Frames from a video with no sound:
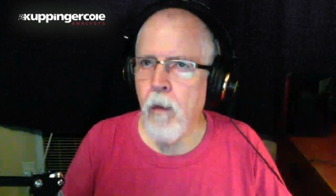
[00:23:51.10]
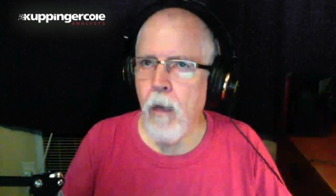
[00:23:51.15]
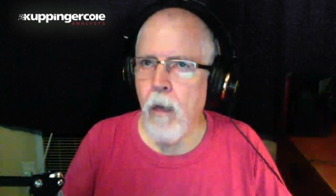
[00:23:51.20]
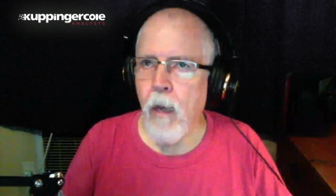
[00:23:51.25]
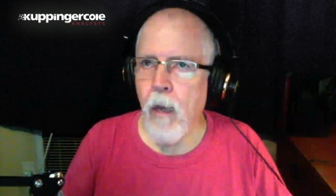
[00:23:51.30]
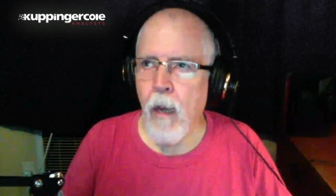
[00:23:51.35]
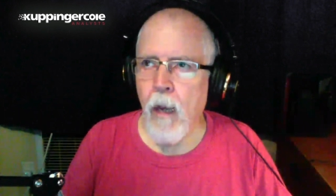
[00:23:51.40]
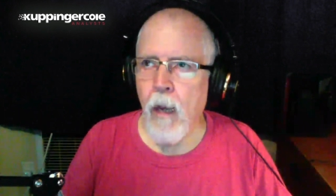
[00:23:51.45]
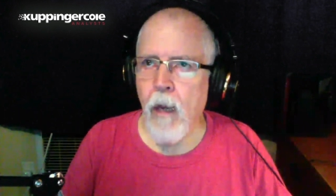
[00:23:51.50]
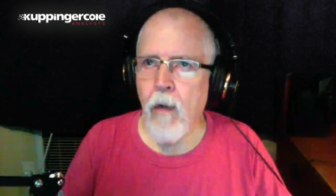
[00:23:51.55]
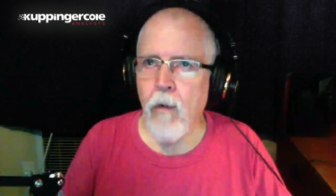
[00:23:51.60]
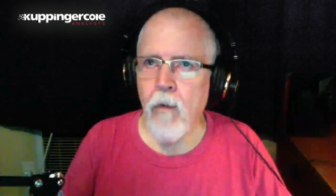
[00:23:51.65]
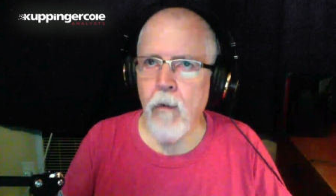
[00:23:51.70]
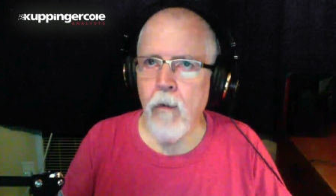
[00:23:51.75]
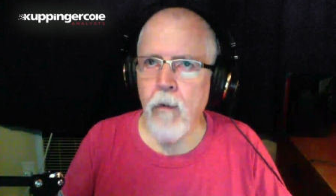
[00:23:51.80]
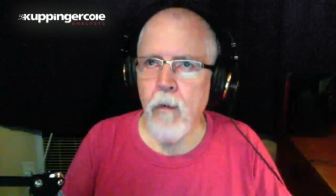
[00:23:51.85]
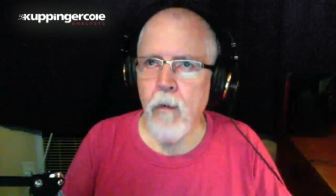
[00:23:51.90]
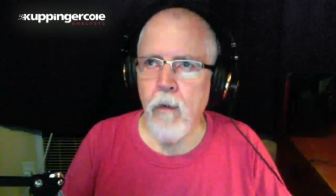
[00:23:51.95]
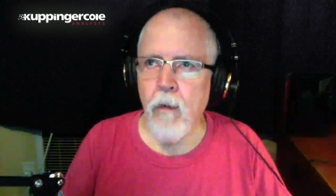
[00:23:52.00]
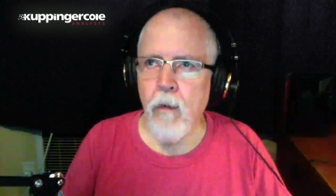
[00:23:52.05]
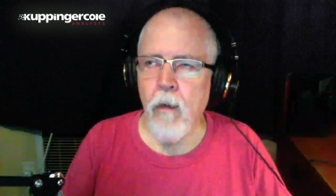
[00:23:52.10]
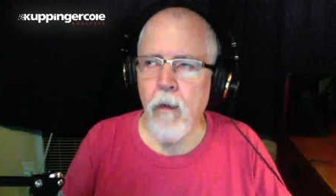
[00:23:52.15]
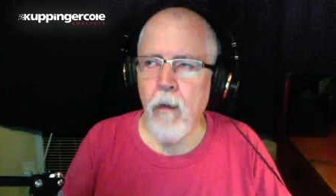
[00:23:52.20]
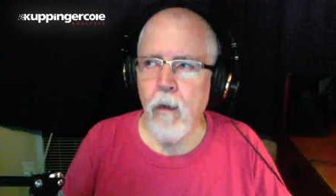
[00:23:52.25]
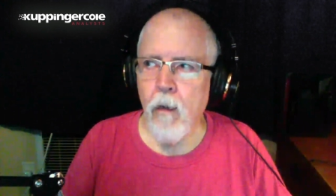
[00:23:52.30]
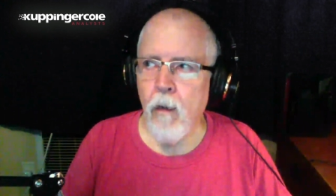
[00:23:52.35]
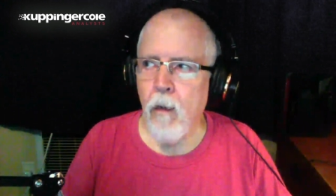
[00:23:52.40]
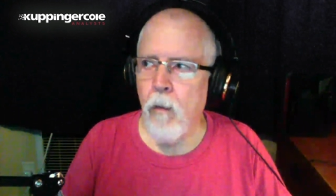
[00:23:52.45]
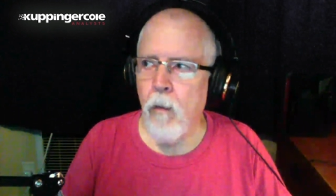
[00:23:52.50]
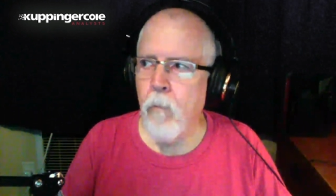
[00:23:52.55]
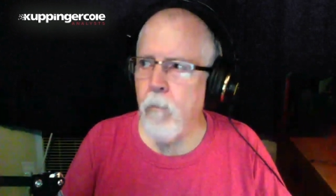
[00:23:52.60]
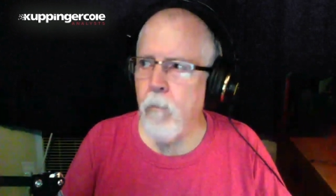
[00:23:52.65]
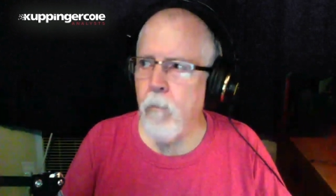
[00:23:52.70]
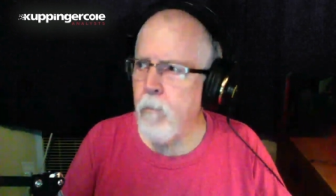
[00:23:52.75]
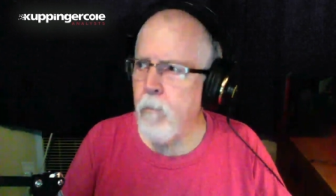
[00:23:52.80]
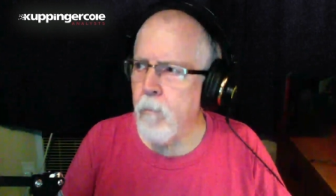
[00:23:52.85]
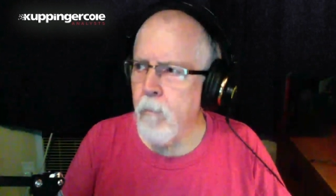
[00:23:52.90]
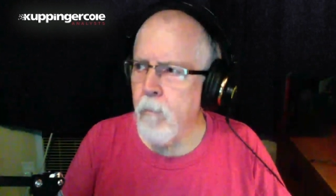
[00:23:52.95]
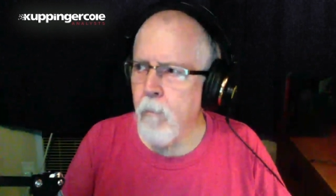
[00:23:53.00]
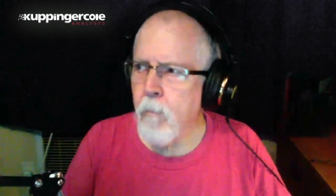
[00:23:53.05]
and
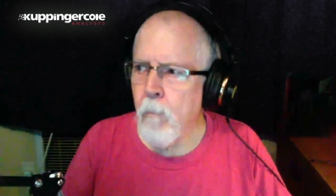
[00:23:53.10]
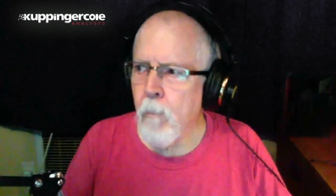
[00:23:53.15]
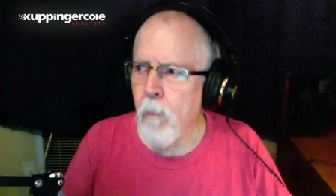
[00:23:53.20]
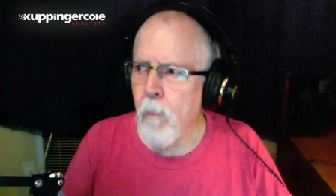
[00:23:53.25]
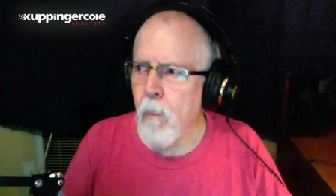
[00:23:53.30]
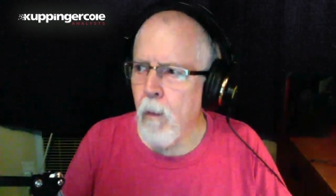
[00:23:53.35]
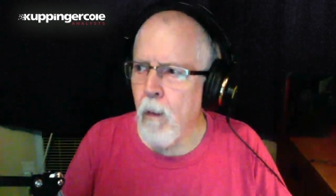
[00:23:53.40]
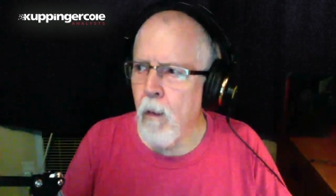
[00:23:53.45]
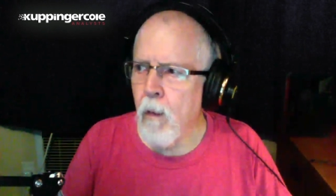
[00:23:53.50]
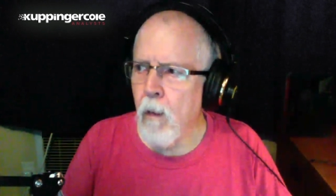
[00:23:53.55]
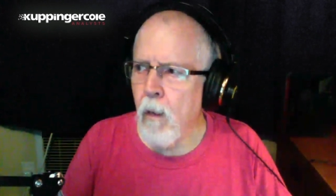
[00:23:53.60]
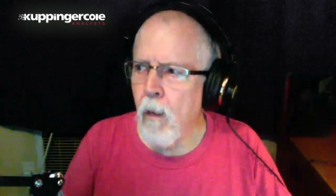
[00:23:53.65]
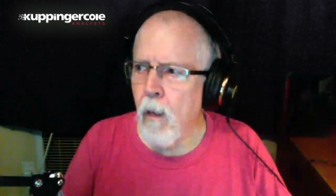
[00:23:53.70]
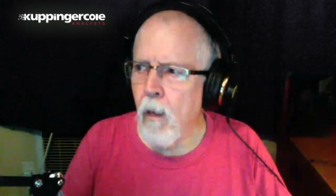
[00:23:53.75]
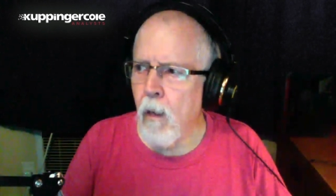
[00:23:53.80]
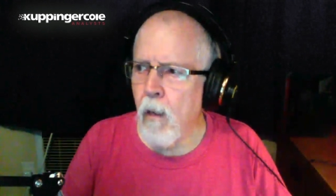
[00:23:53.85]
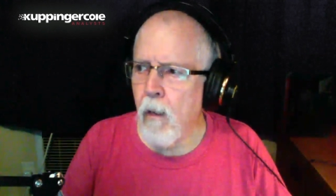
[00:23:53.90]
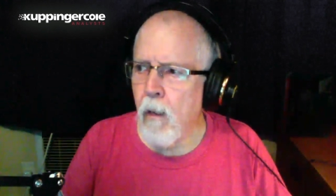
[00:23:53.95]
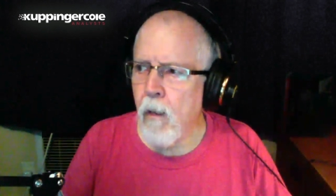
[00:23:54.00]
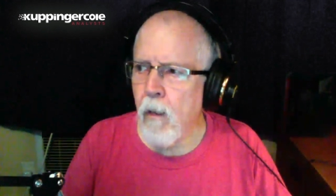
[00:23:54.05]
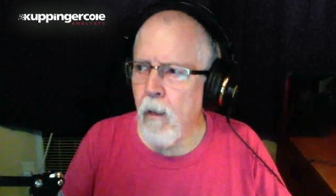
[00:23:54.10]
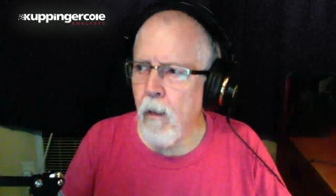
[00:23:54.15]
um, uh,